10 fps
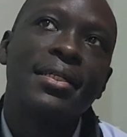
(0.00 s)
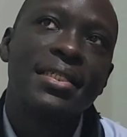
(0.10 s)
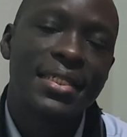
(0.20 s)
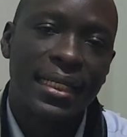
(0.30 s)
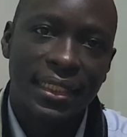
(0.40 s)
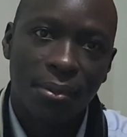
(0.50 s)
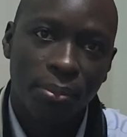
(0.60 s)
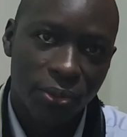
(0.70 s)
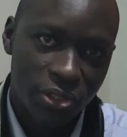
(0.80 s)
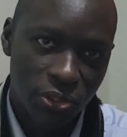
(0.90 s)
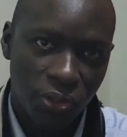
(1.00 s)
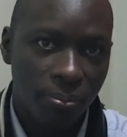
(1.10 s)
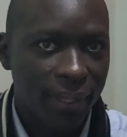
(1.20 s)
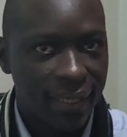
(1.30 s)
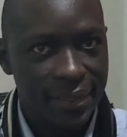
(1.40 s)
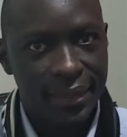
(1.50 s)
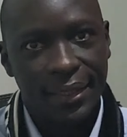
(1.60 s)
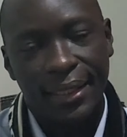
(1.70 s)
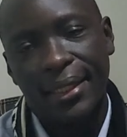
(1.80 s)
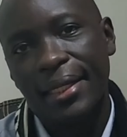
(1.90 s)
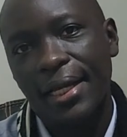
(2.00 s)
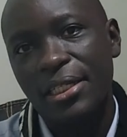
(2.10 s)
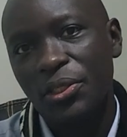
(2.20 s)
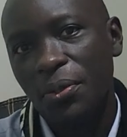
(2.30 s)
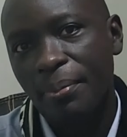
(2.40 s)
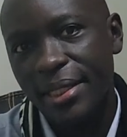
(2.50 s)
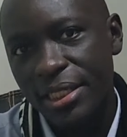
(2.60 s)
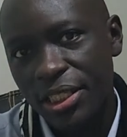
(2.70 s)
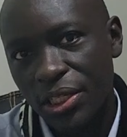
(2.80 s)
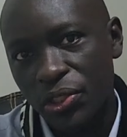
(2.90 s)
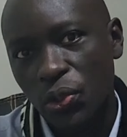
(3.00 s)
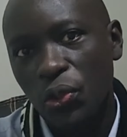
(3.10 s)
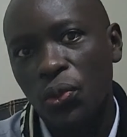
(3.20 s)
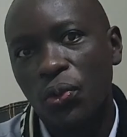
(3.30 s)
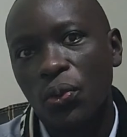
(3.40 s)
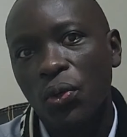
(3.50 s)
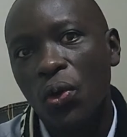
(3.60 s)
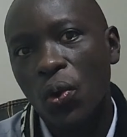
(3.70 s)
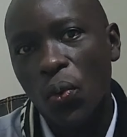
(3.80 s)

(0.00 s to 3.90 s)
centered approach to your marketing and to your messaging so you know